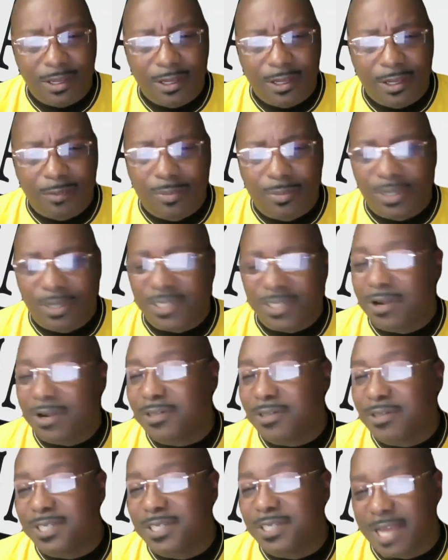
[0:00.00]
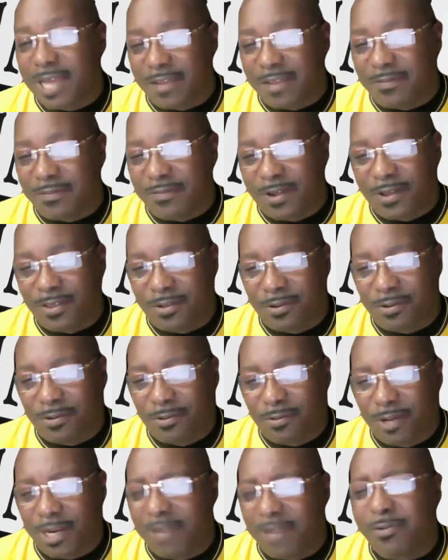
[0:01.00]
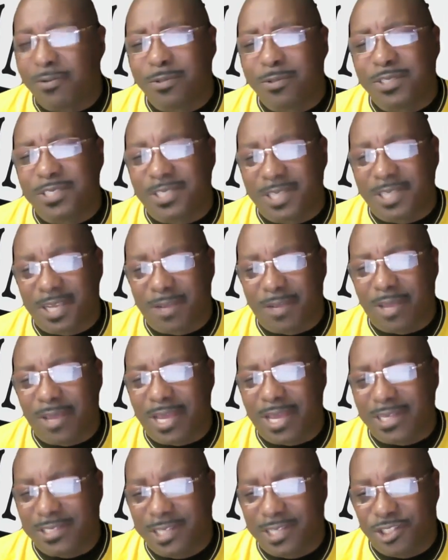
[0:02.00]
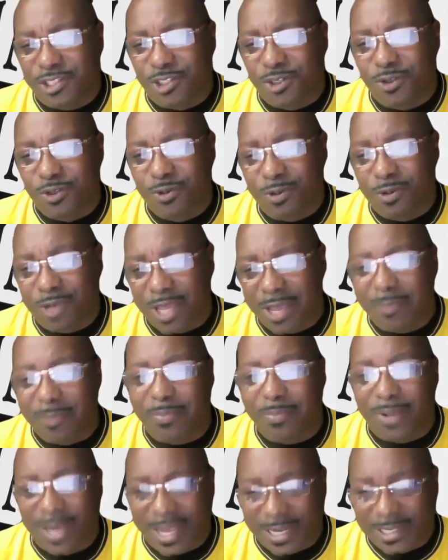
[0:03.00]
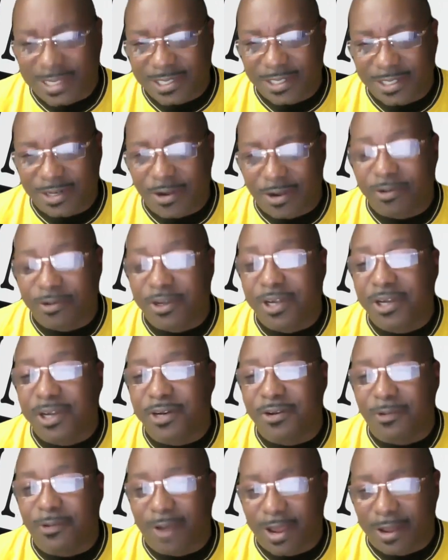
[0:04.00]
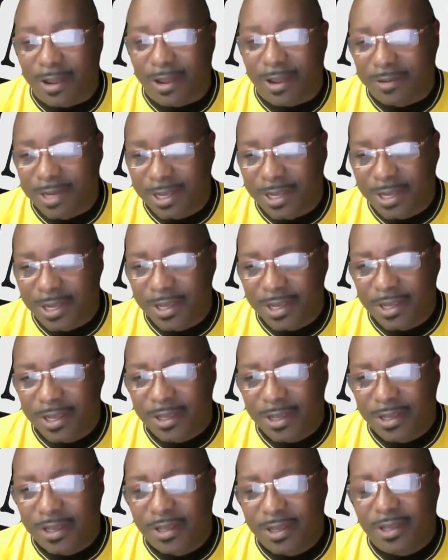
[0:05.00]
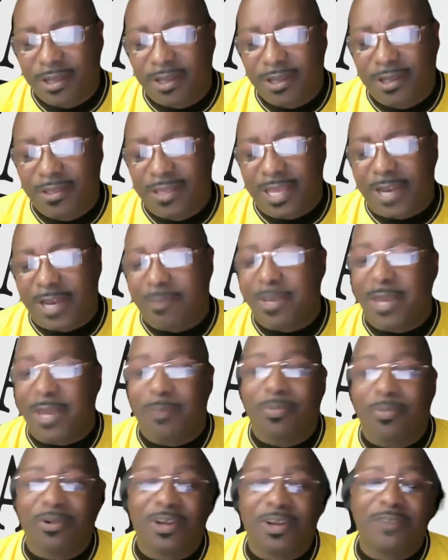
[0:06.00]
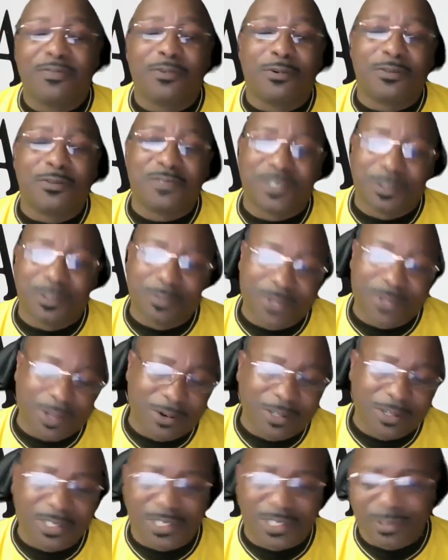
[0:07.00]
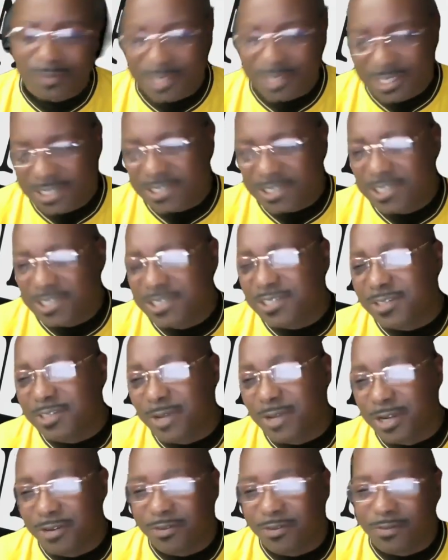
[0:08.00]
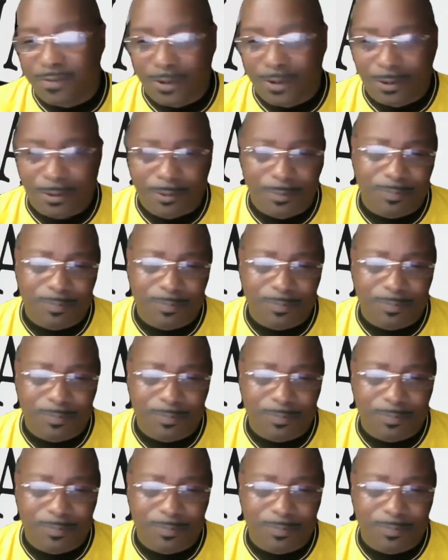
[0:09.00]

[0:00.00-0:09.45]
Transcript: But on tonight, Father, whatever was said, we ask that you implant it on good ground, that it may bring forth some thirty, some sixty, some hundredfold.